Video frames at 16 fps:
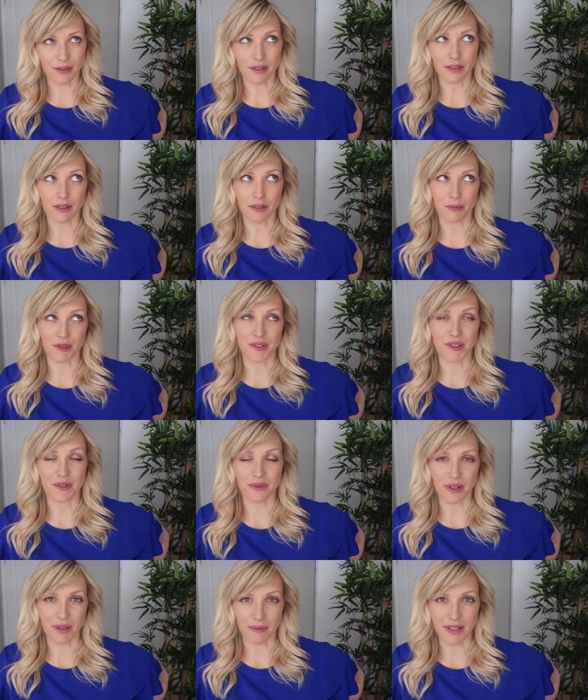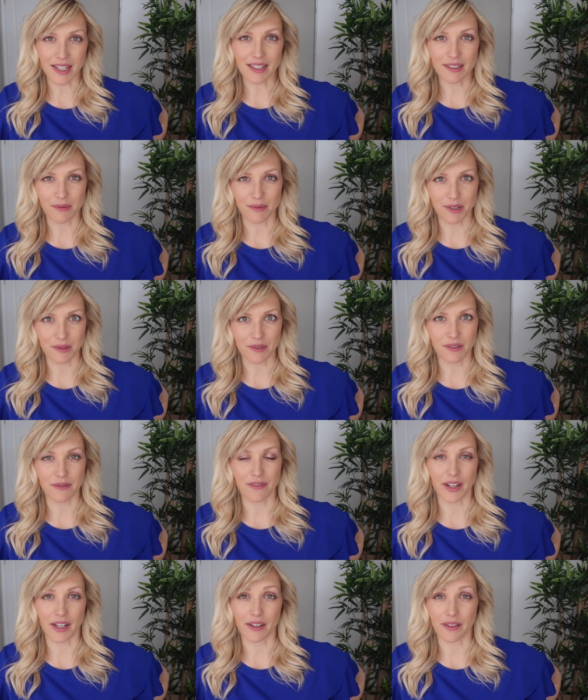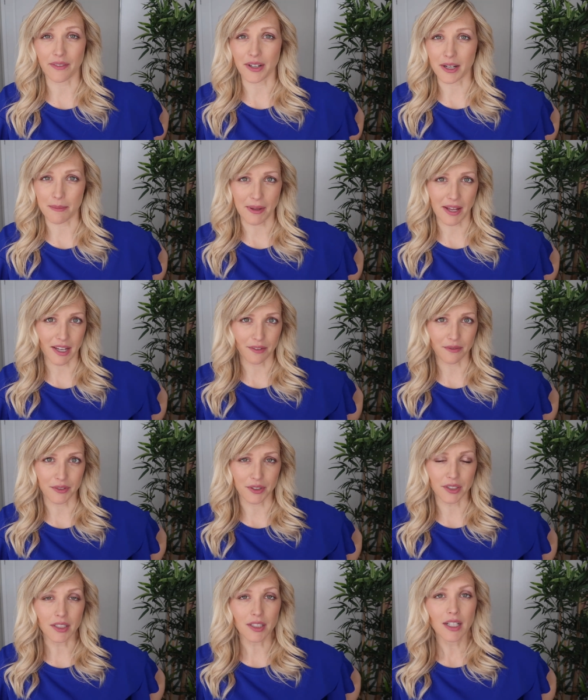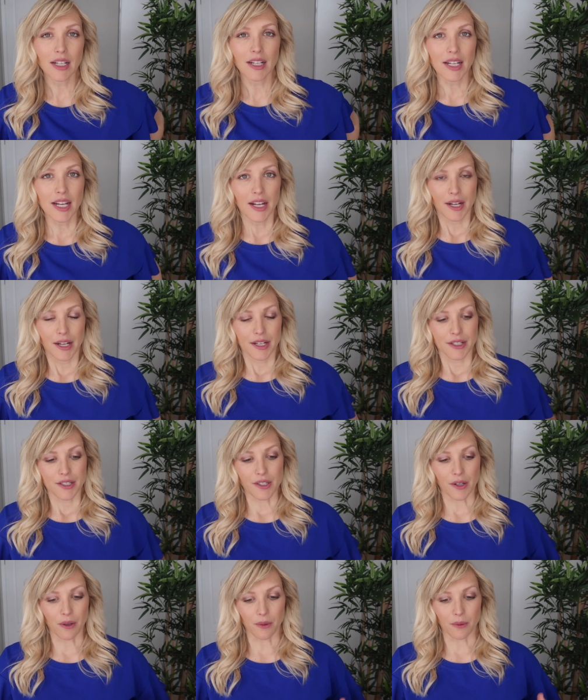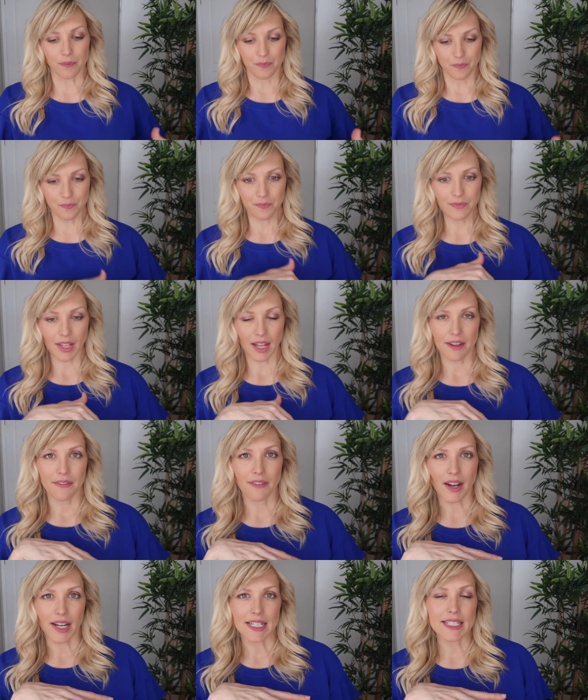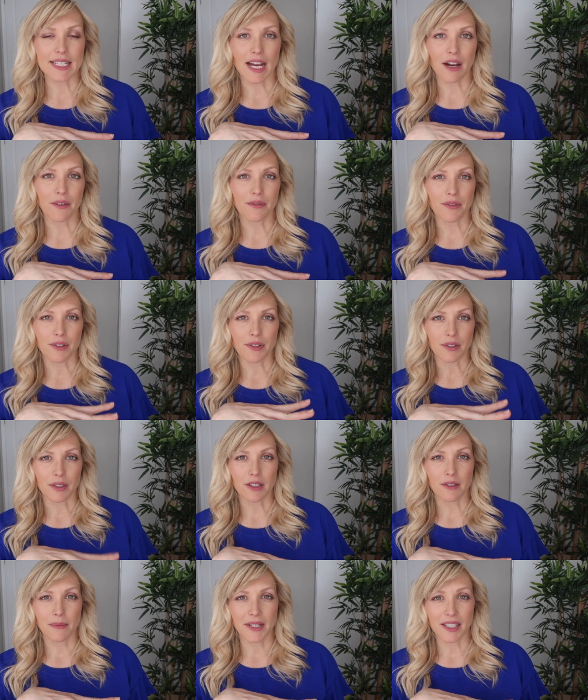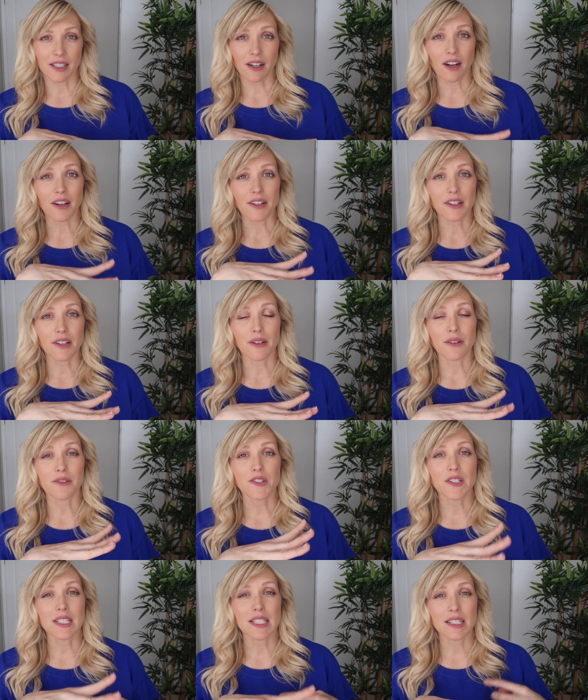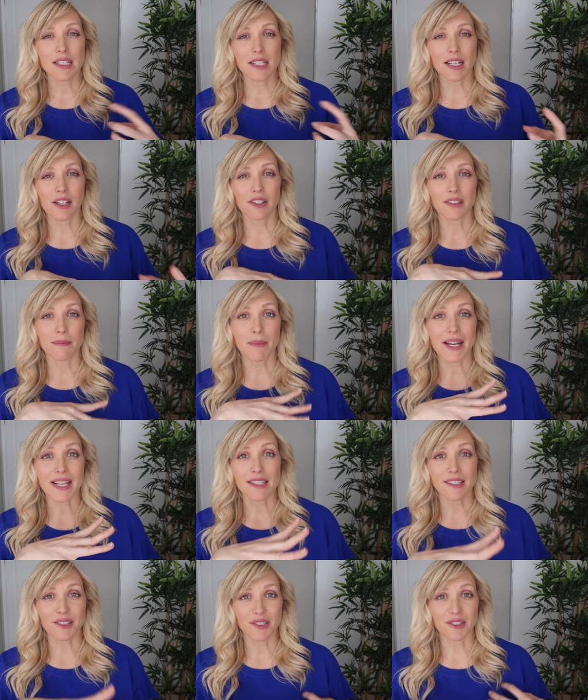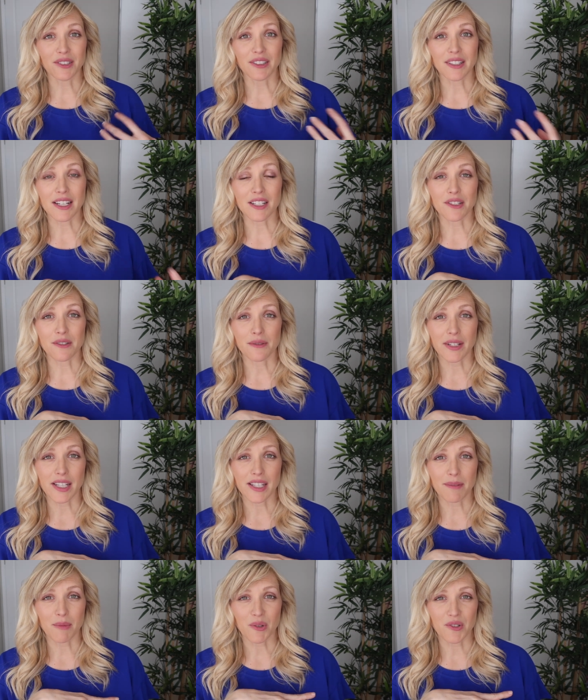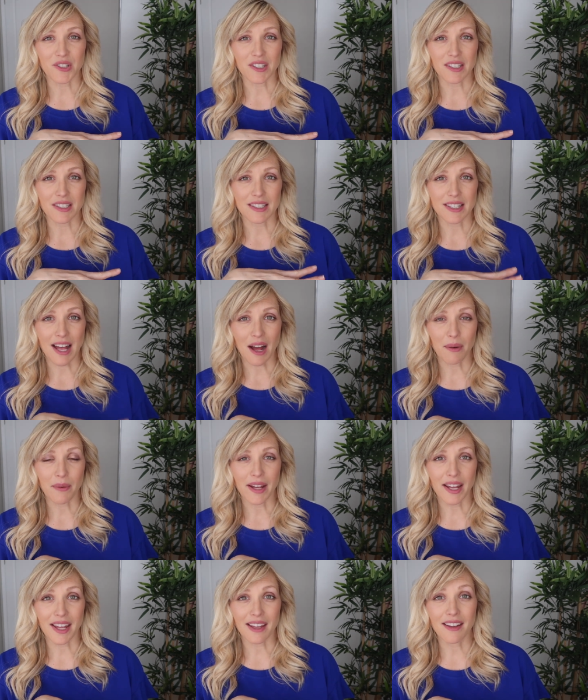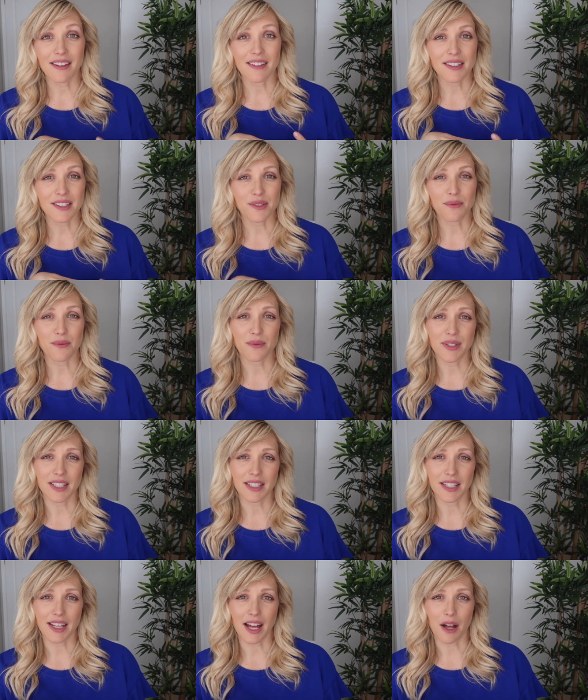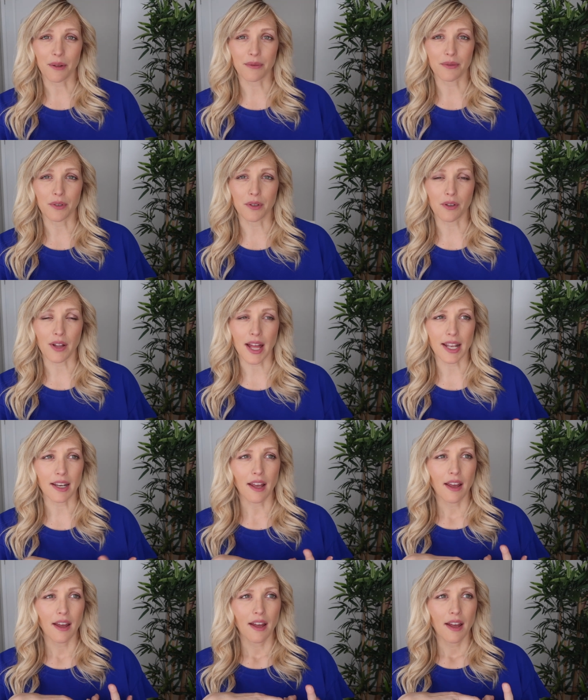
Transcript: for almost three weeks, which was very very painful. So I find now for a little bit of cardio, just sitting on the bicycle and doing motions that way is really helpful. And